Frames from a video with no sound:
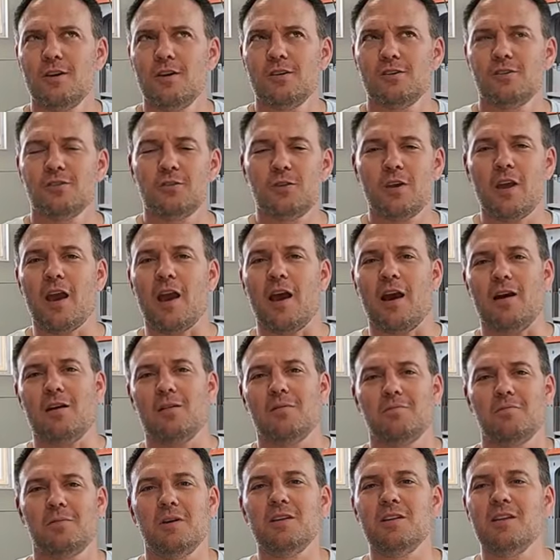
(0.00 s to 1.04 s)
So yeah,
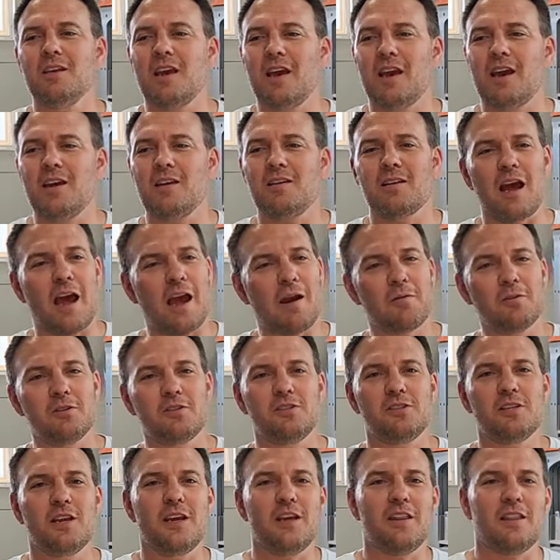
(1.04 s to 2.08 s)
in the end, I would
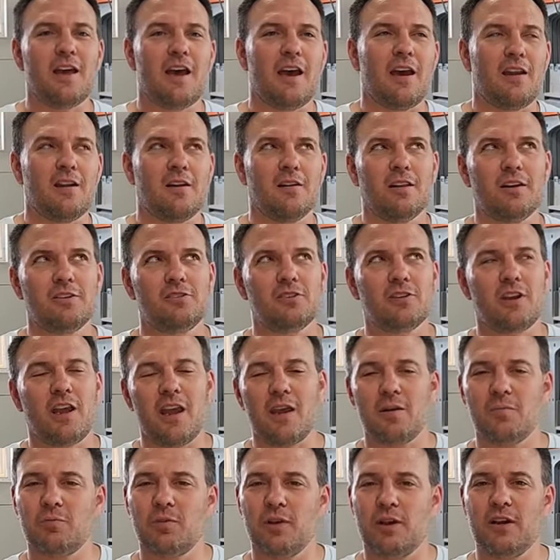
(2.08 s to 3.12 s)
say that electric
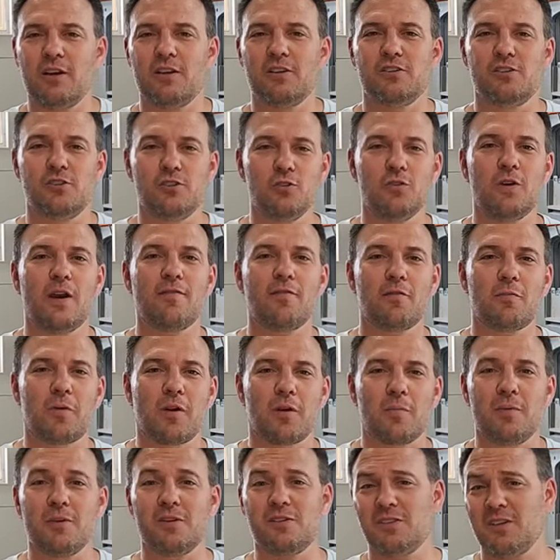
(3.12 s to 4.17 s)
hand planers do have a
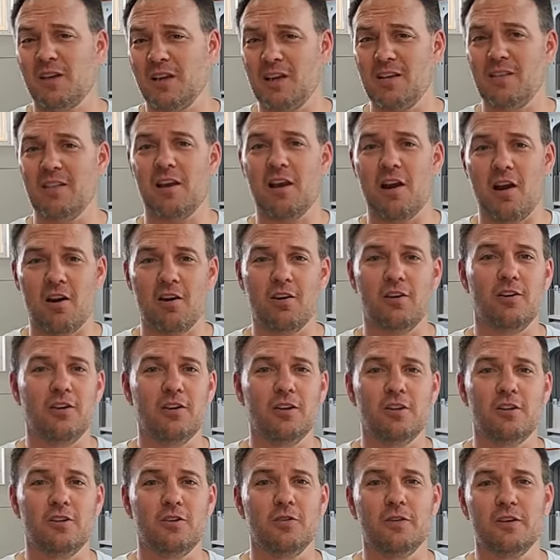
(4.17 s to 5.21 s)
purpose and they are good
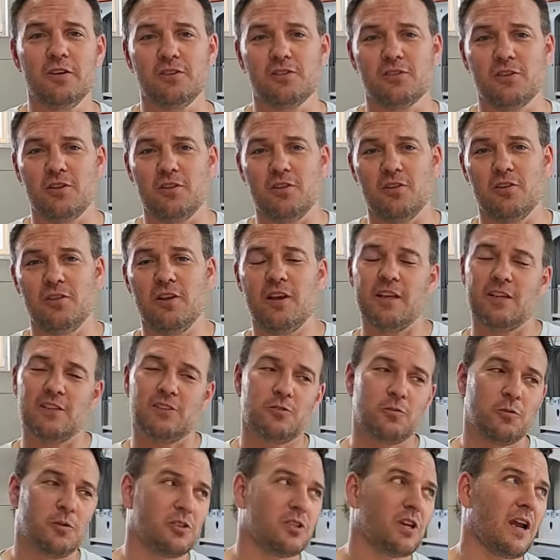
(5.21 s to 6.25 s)
at doing certain
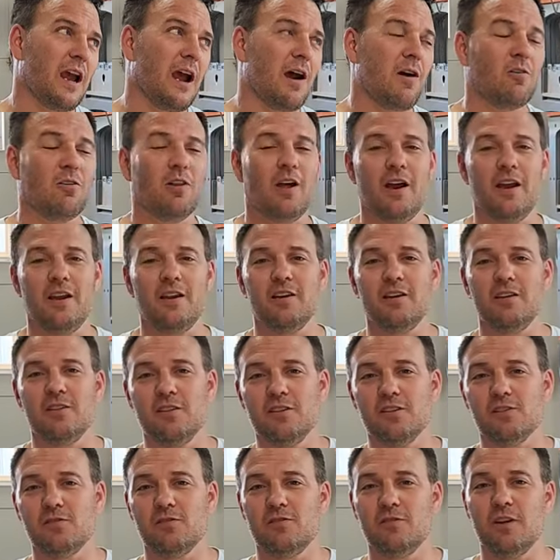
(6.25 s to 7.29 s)
things, which I outlined in
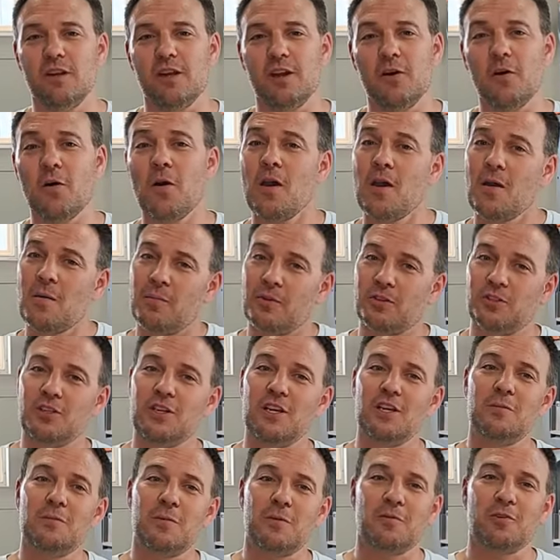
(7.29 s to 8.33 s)
this video. But you
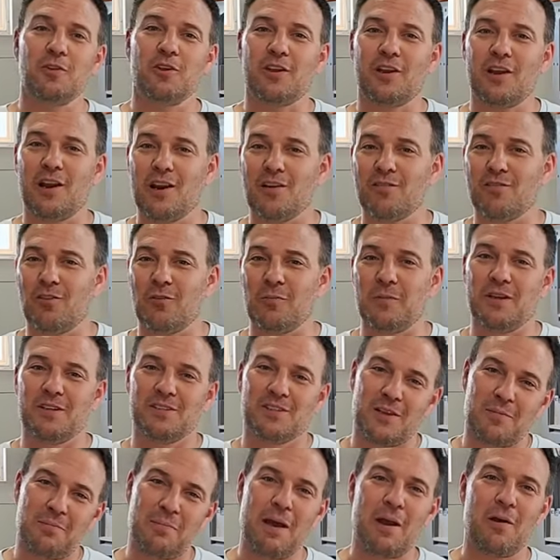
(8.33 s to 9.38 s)
need to be really careful because
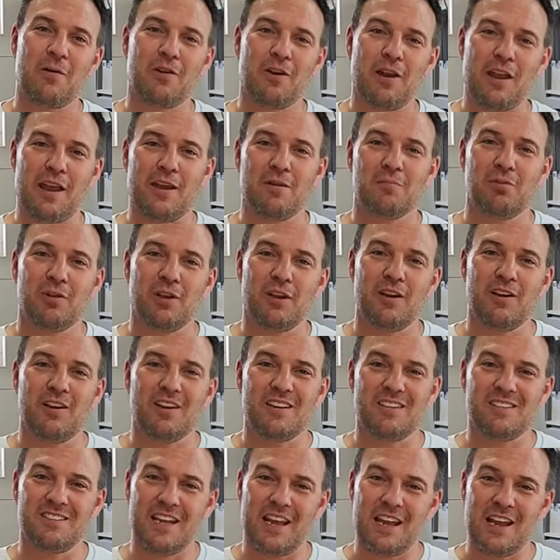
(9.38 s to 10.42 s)
a powered hand planer
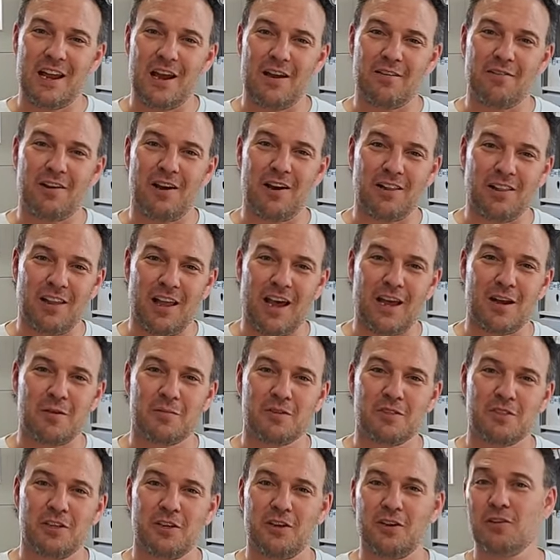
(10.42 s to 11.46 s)
can take off a lot of
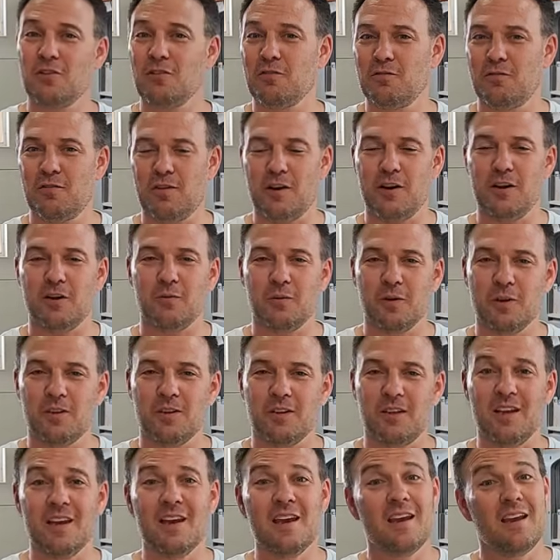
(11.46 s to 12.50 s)
material very
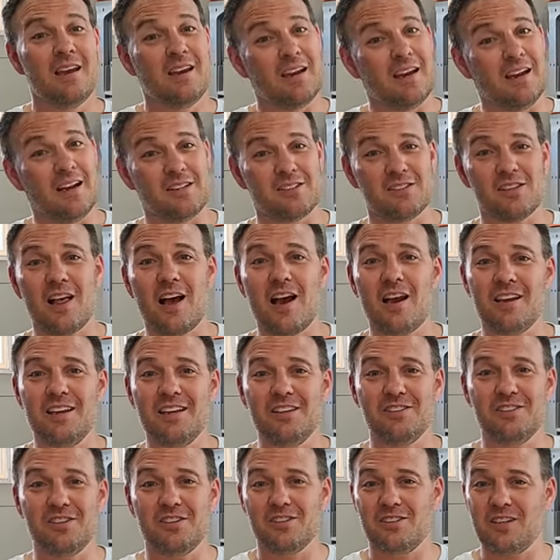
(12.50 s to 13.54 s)
quickly. And it's a lot
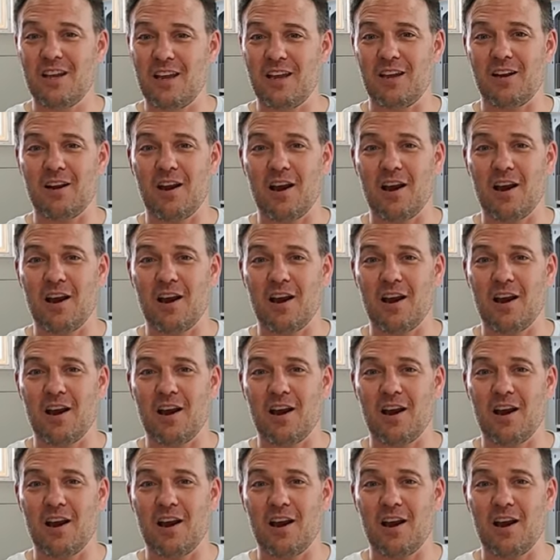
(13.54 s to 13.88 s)
easier to take it